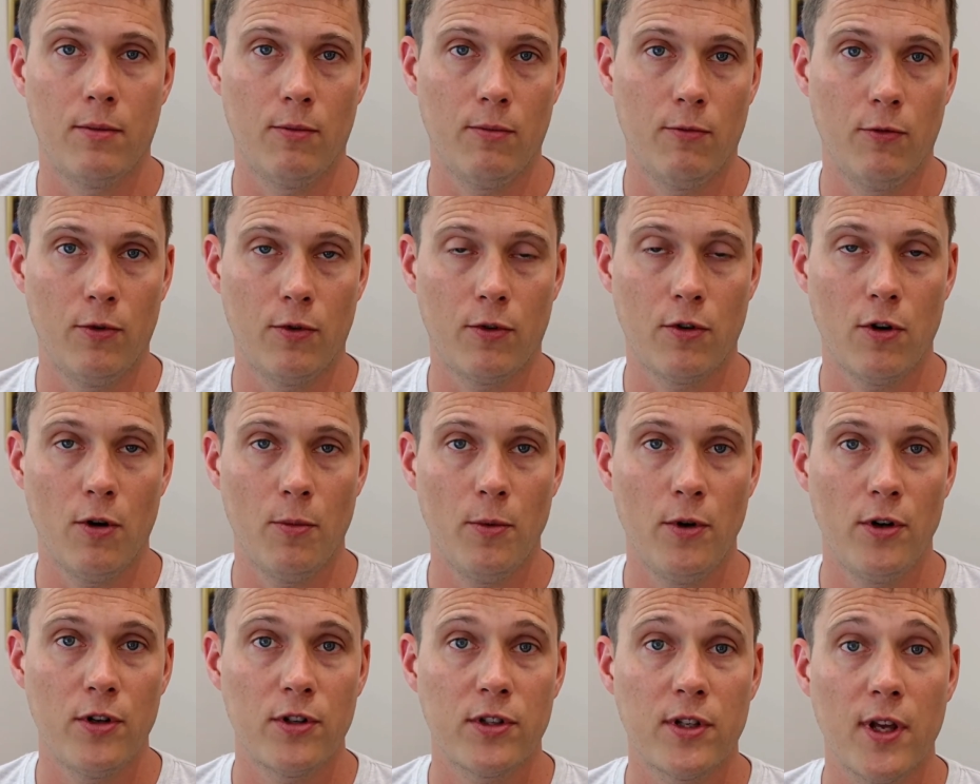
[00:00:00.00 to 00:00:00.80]

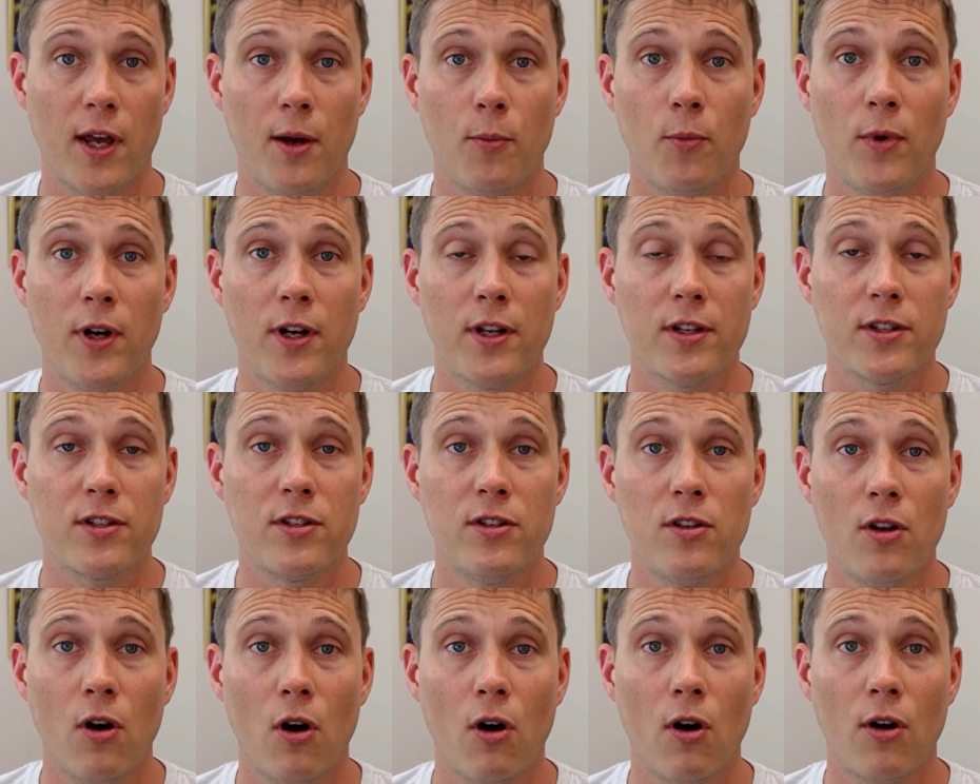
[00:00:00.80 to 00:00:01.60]
WooCommerce, and when it's
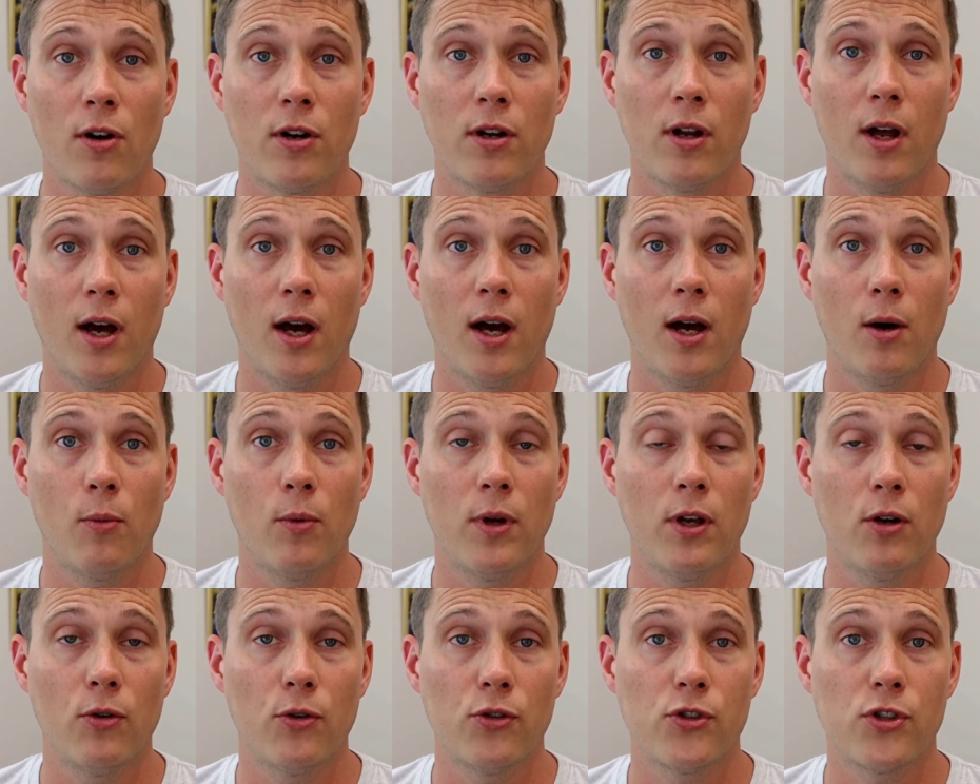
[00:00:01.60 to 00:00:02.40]
not,
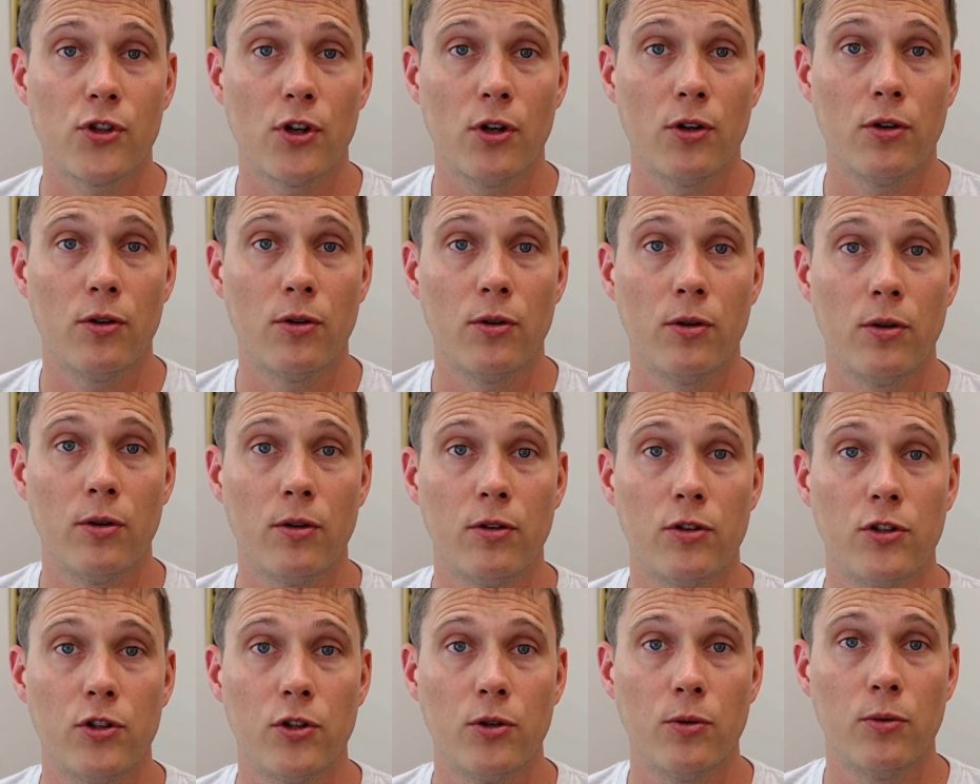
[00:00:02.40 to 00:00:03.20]
we also
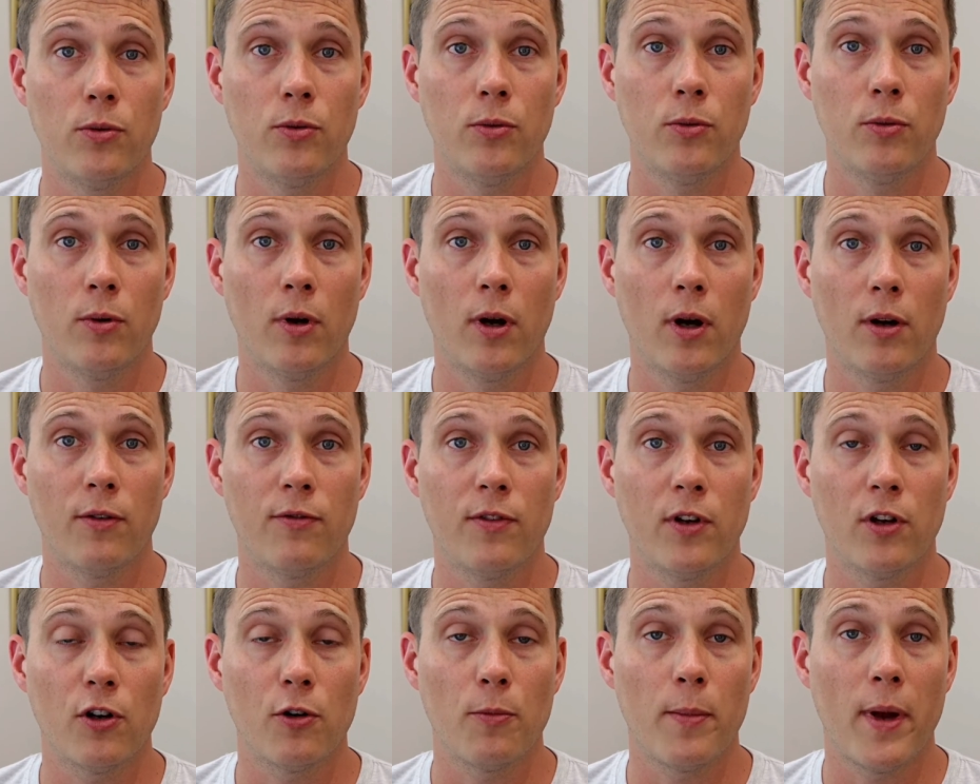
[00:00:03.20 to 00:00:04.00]
do a
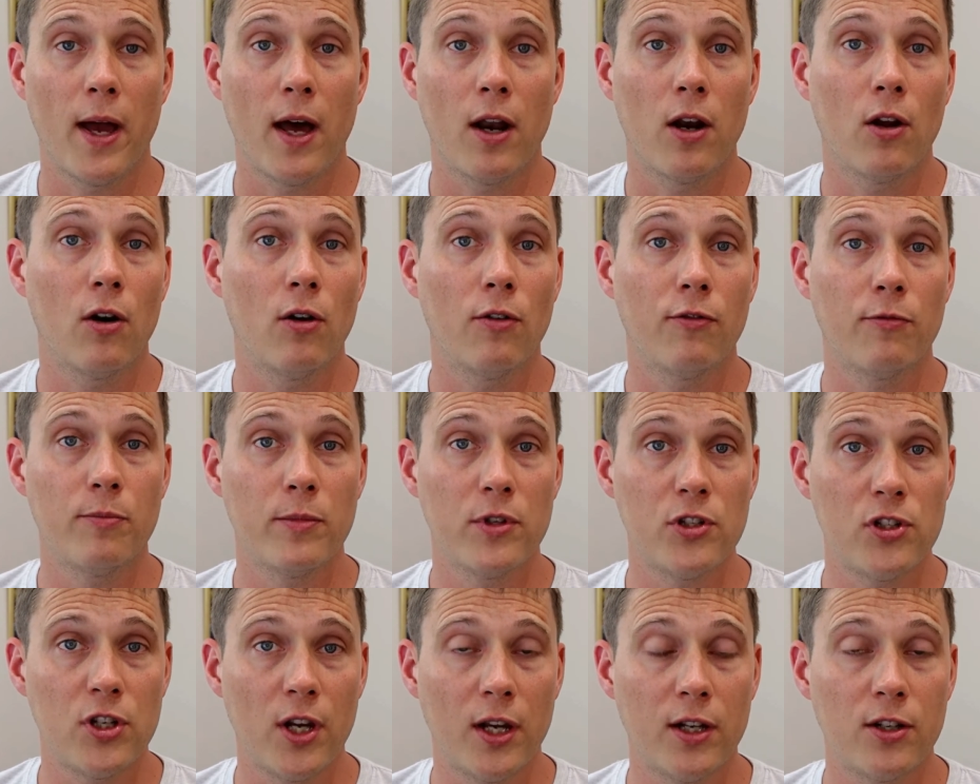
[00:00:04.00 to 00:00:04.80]
fair amount of
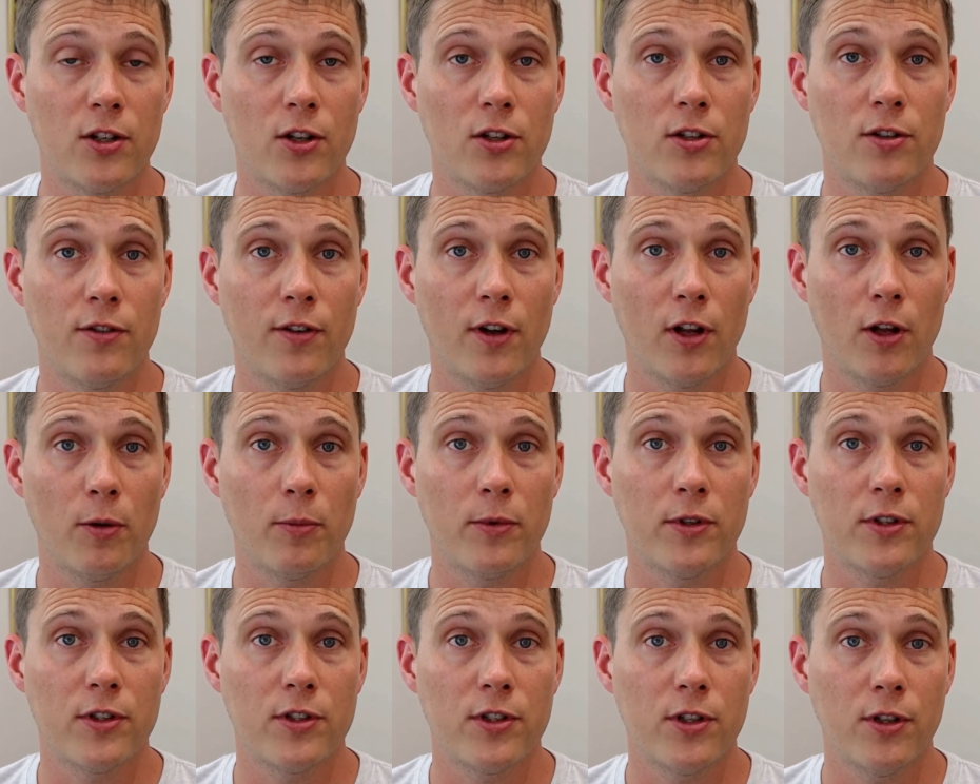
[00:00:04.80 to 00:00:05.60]
Magento
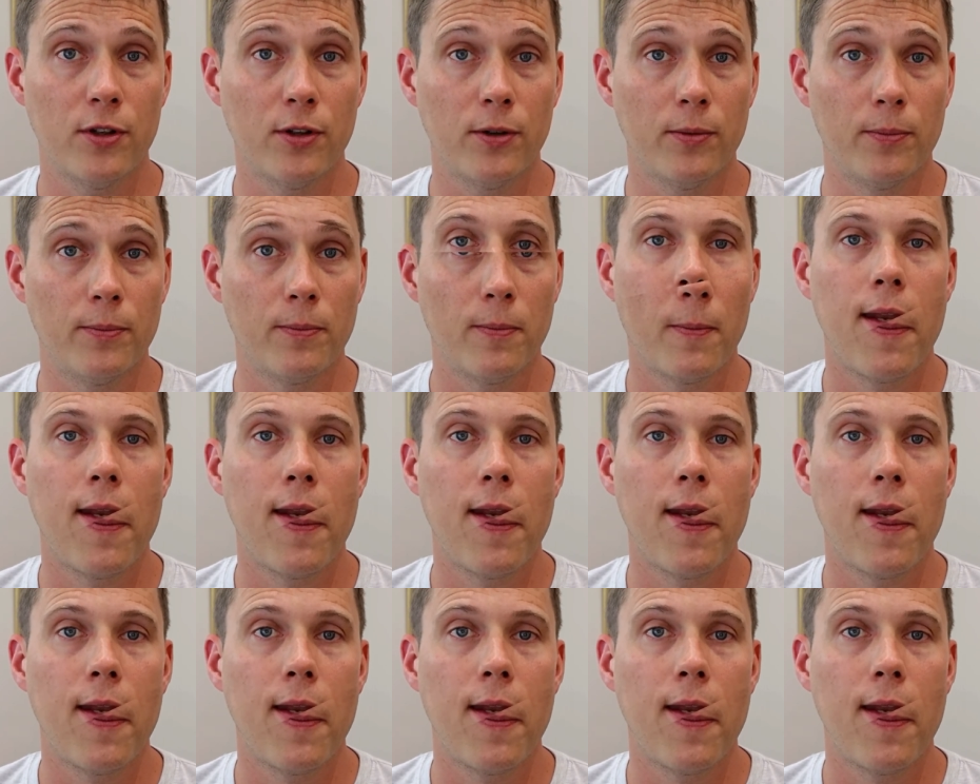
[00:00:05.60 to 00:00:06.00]
development too.